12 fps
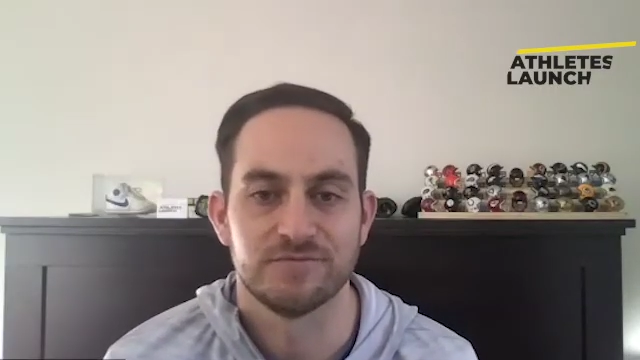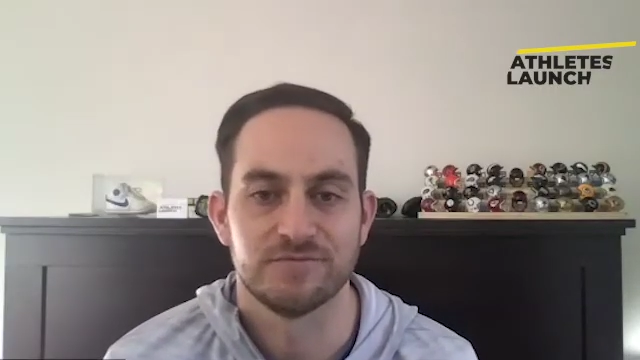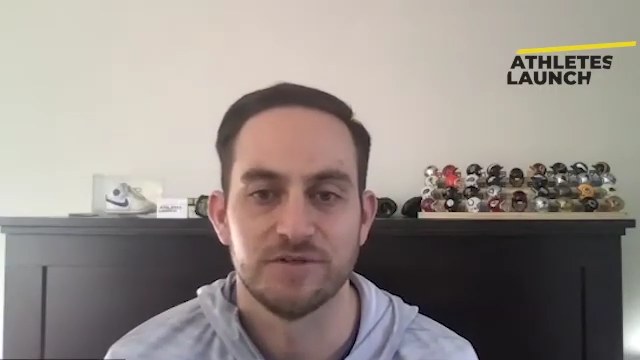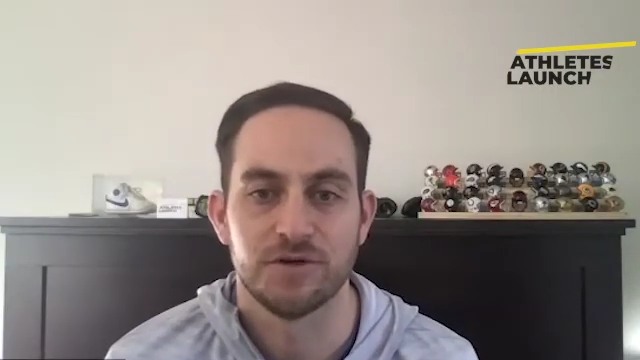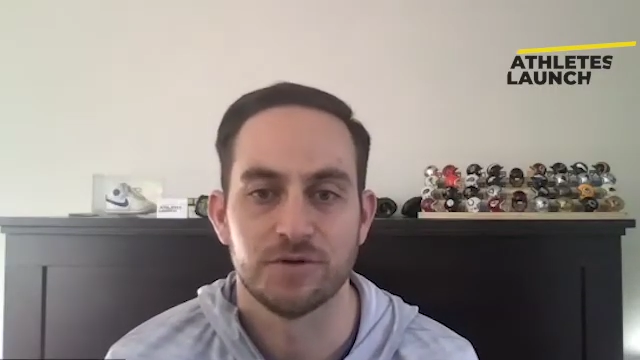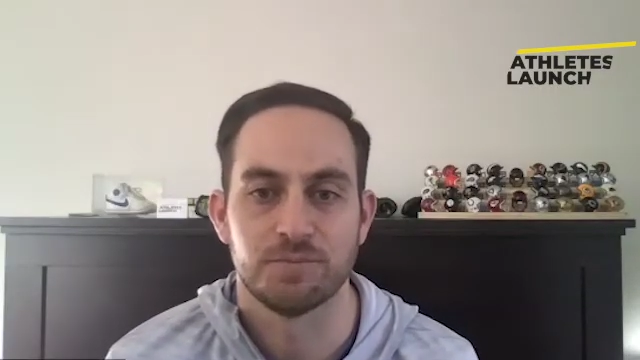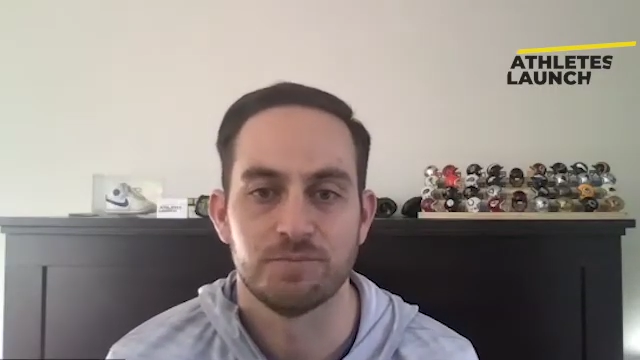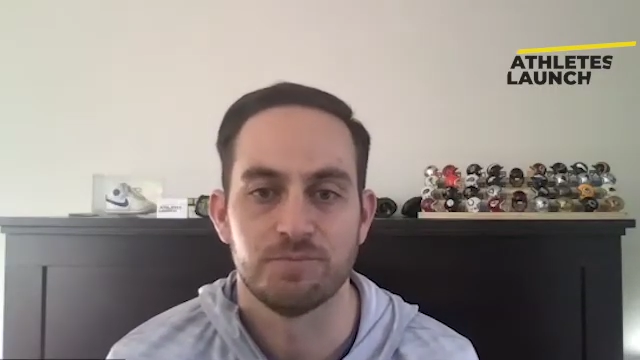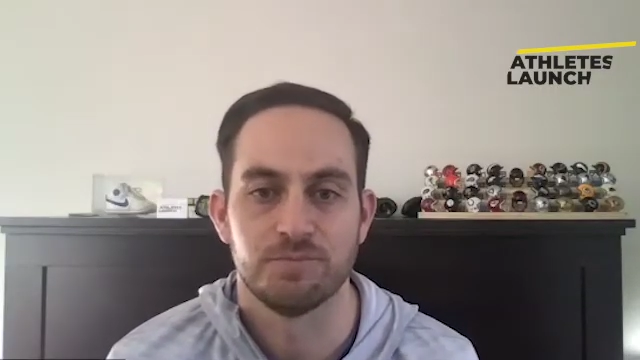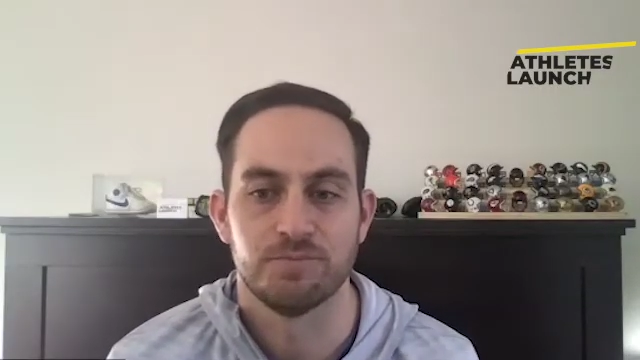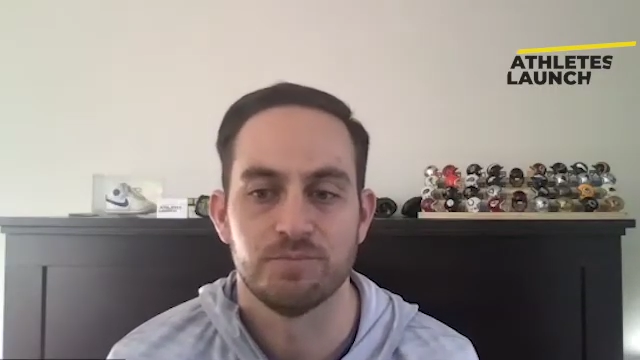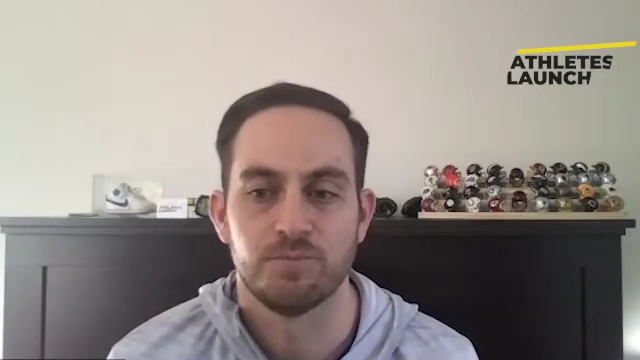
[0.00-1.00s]
you know
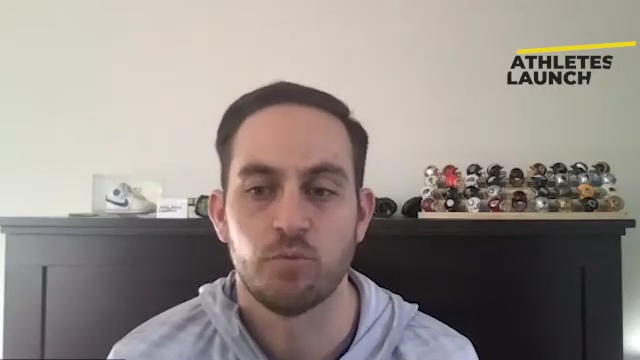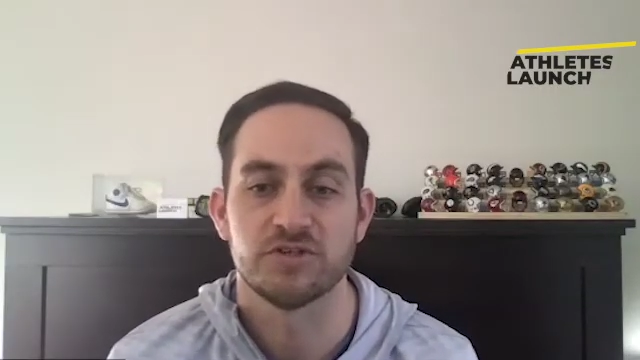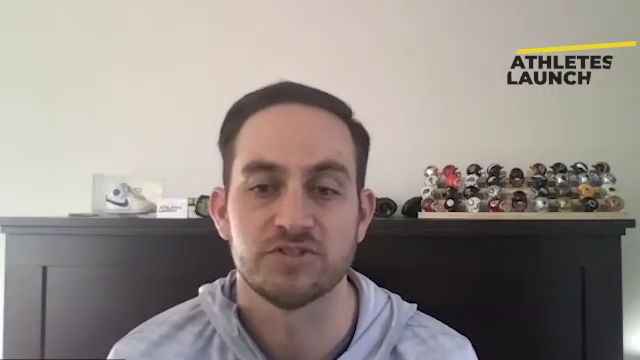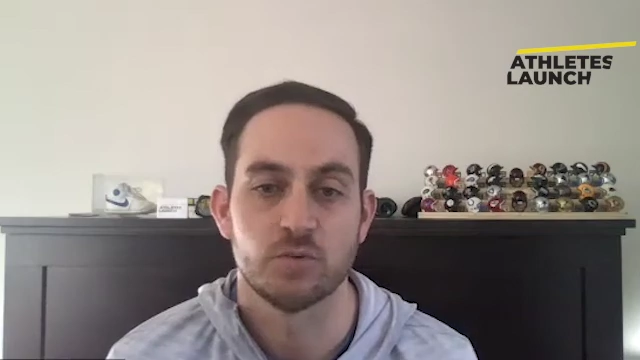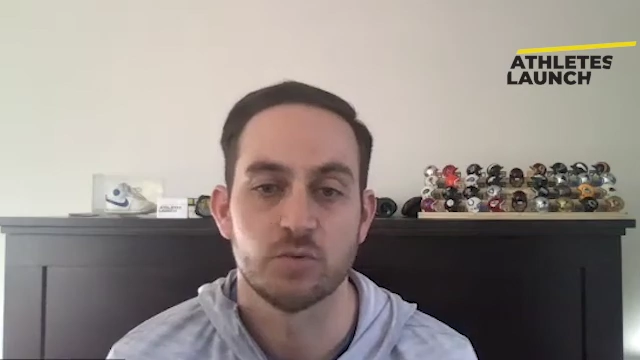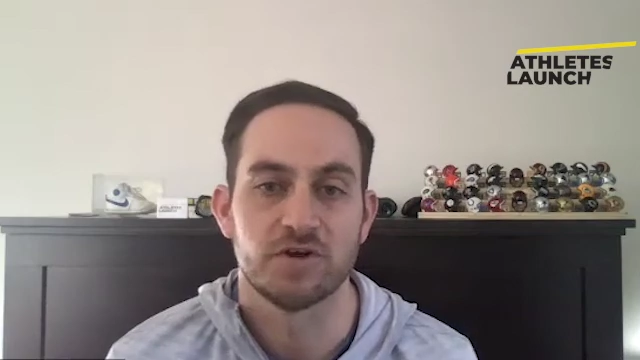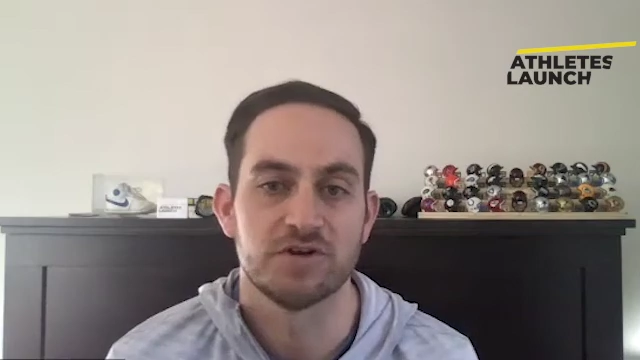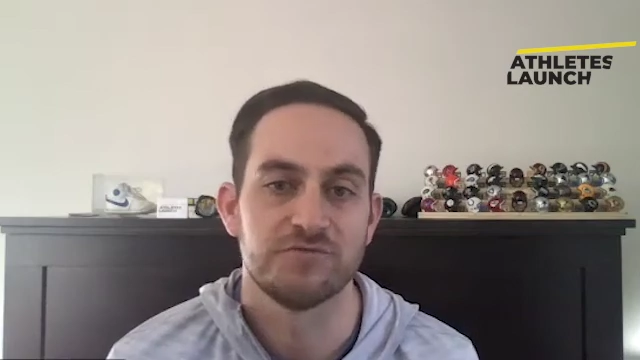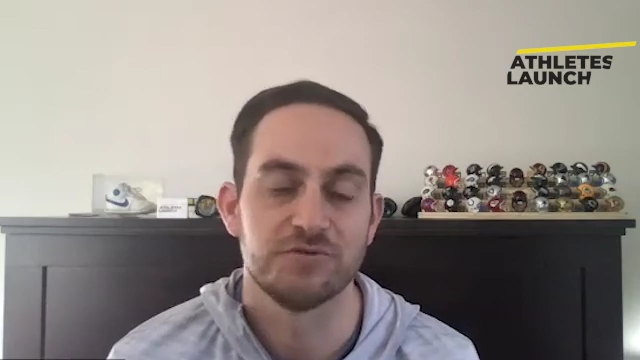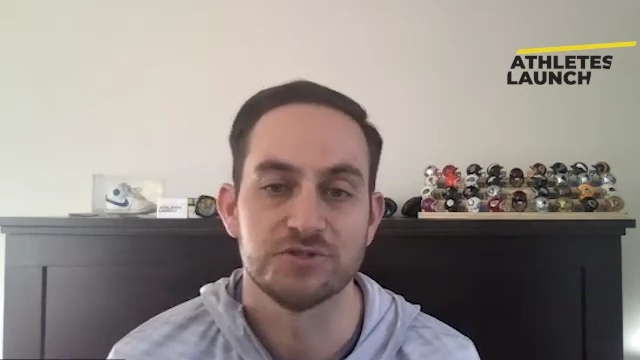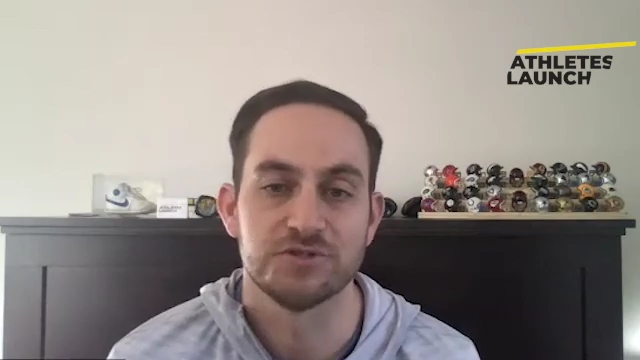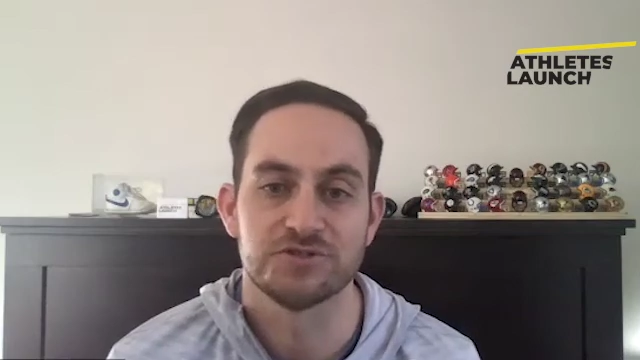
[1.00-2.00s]
point to where your
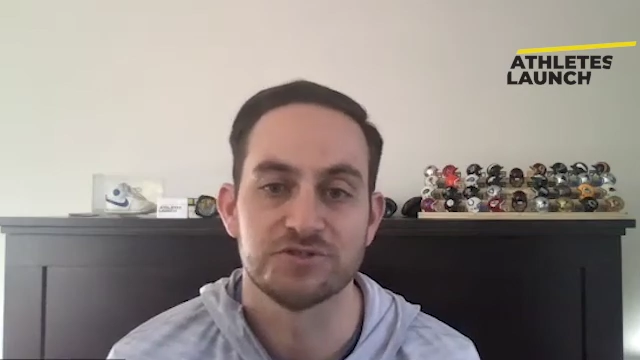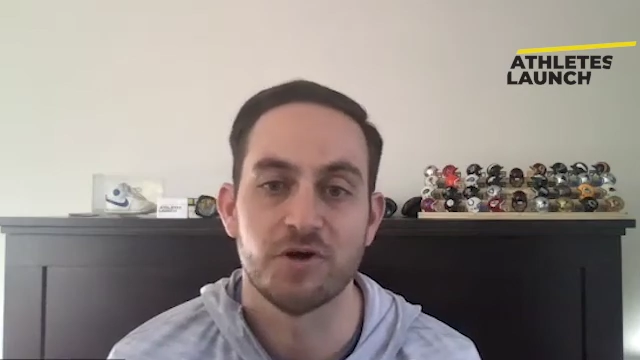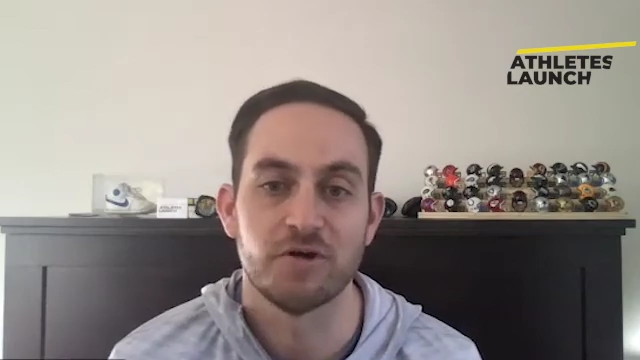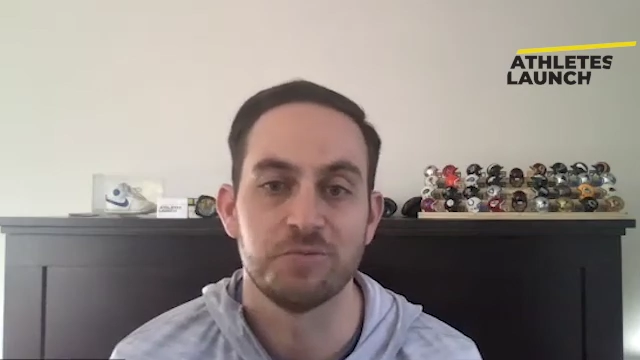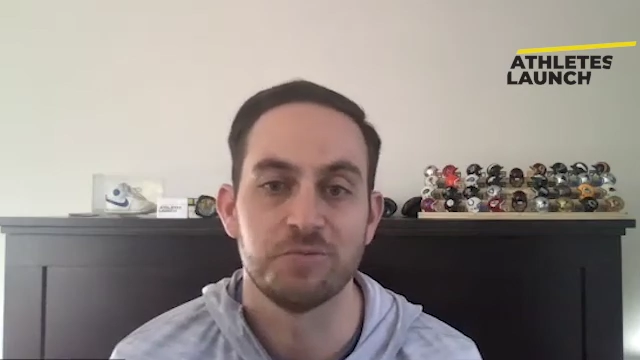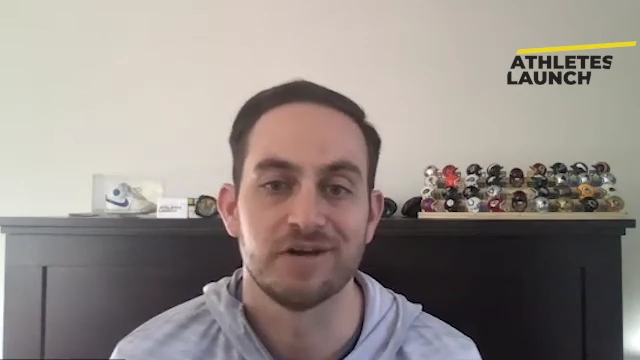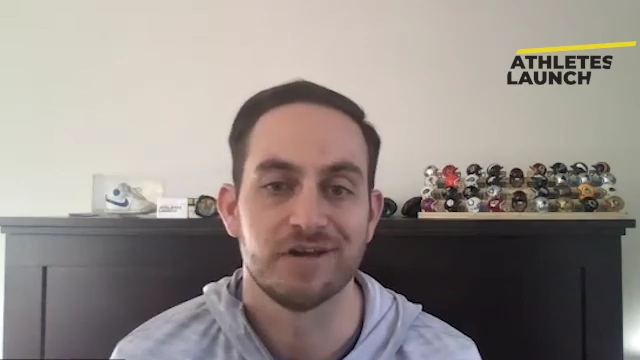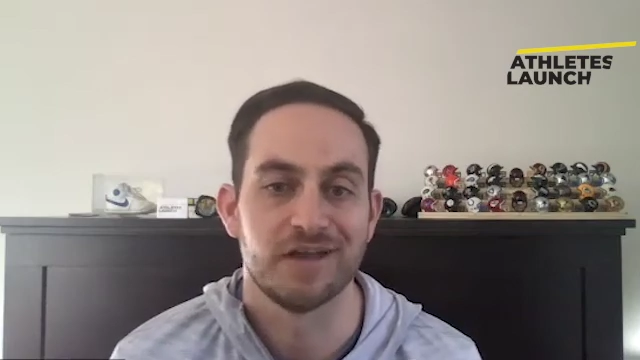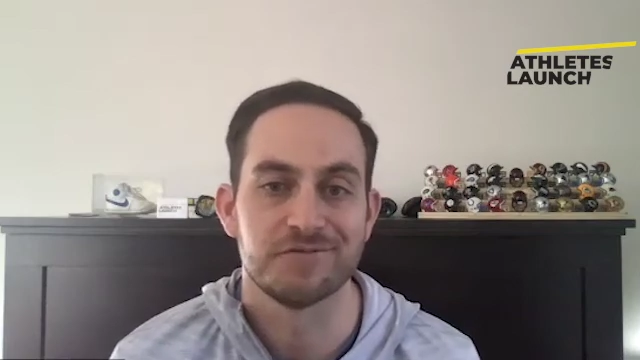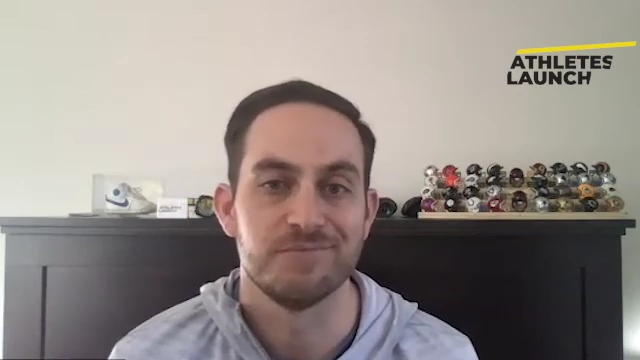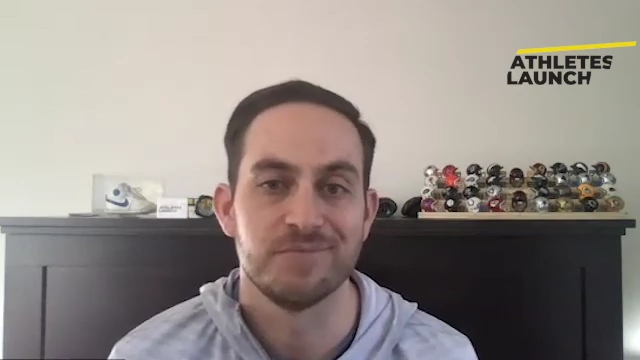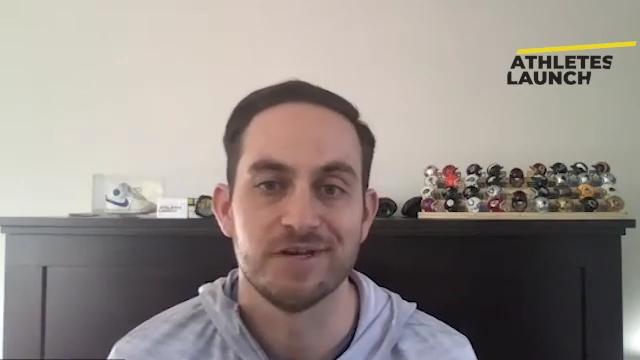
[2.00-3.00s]
future is going, but
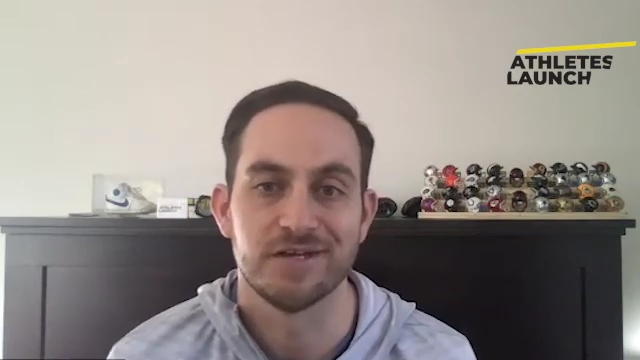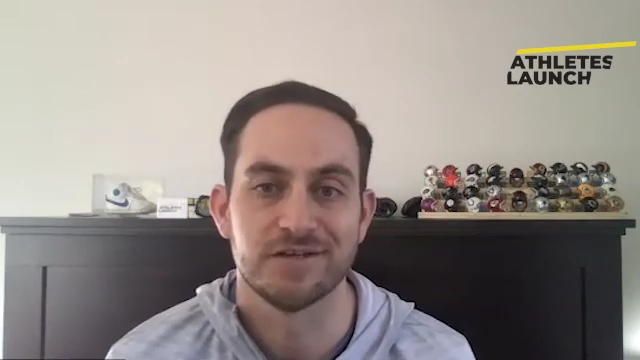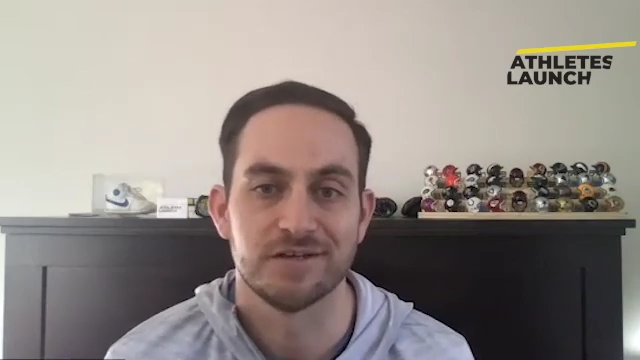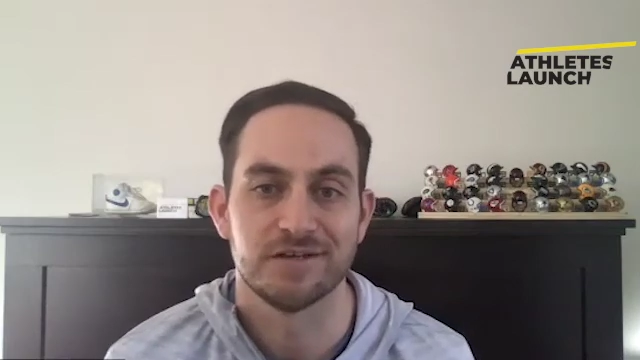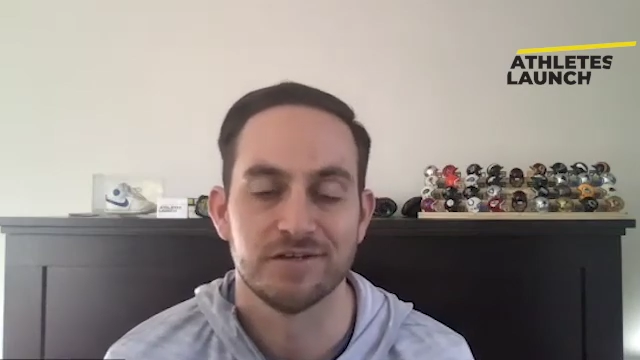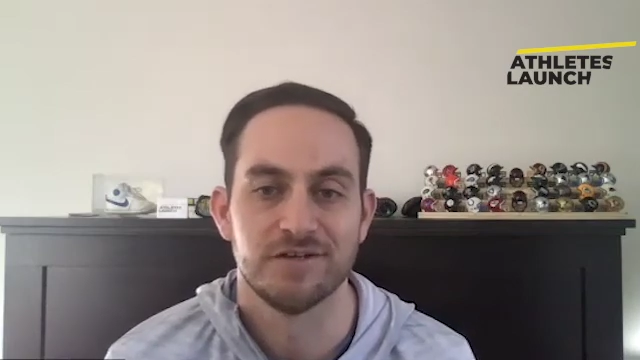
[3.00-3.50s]
every minute